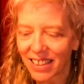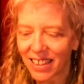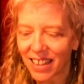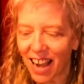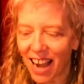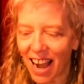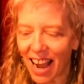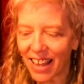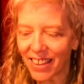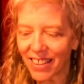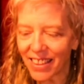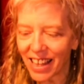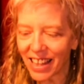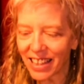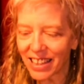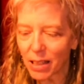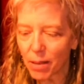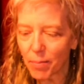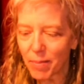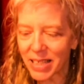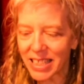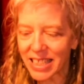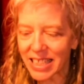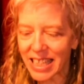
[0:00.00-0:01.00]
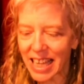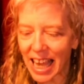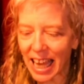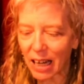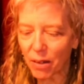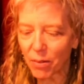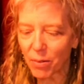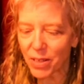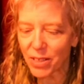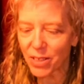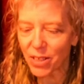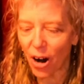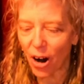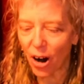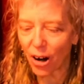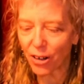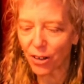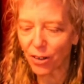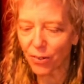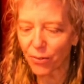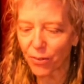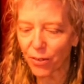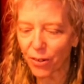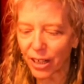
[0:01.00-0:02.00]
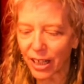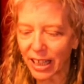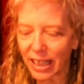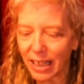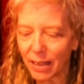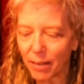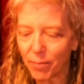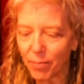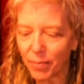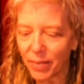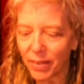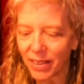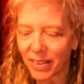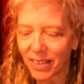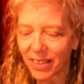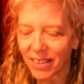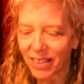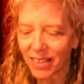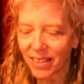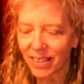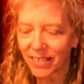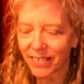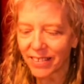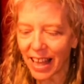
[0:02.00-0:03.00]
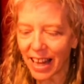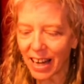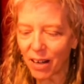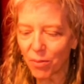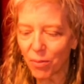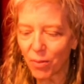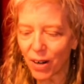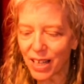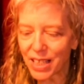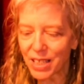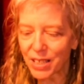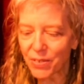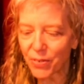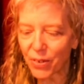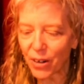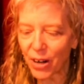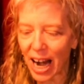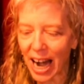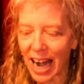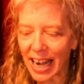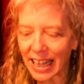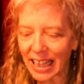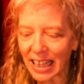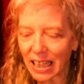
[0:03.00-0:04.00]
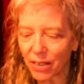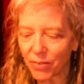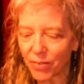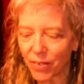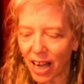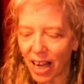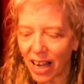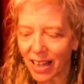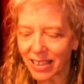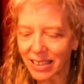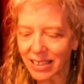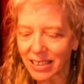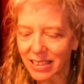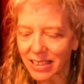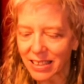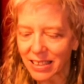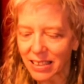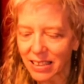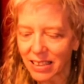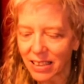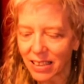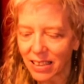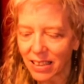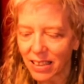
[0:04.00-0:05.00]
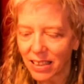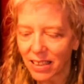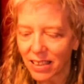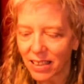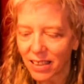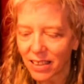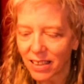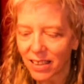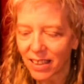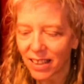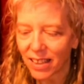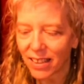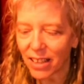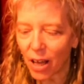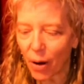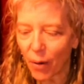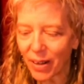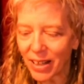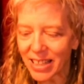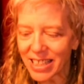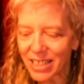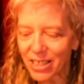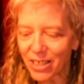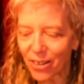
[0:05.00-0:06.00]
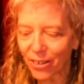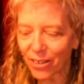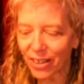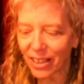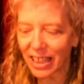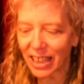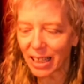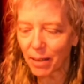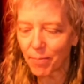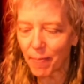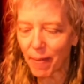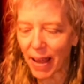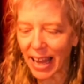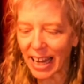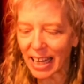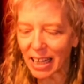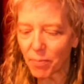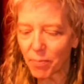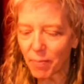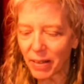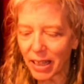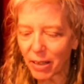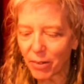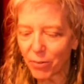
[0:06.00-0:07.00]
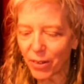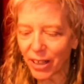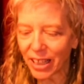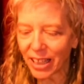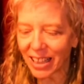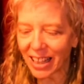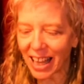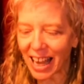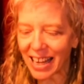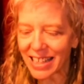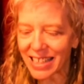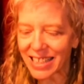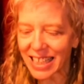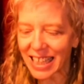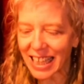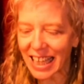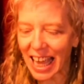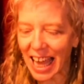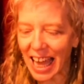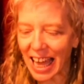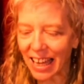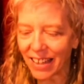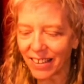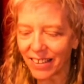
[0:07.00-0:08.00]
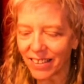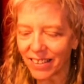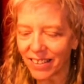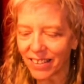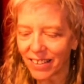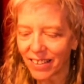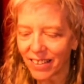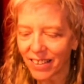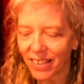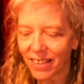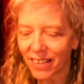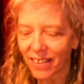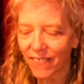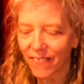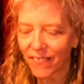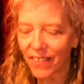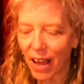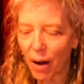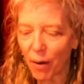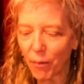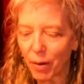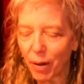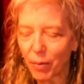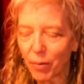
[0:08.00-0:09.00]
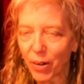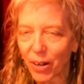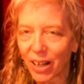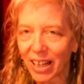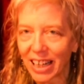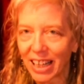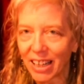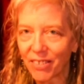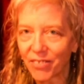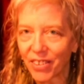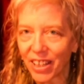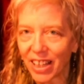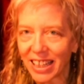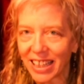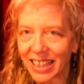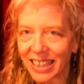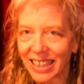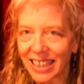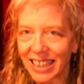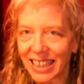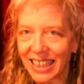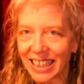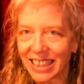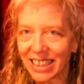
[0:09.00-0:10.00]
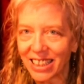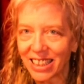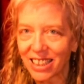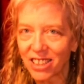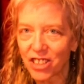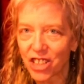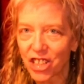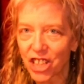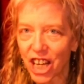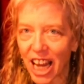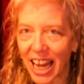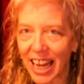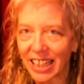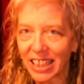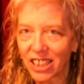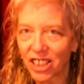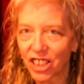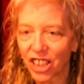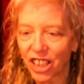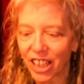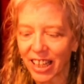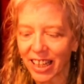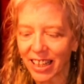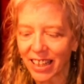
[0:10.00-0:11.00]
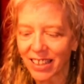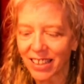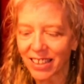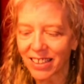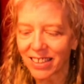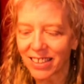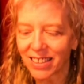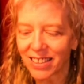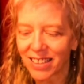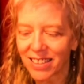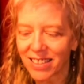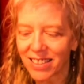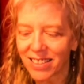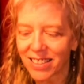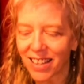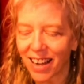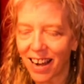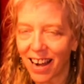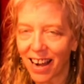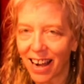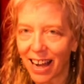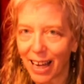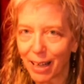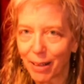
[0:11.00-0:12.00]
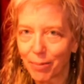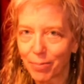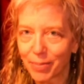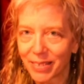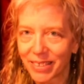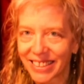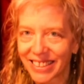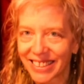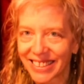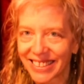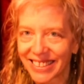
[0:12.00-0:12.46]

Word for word: I think the mistake was harder for him than it was for any of us, though it certainly made me realize again that we were living in changing times.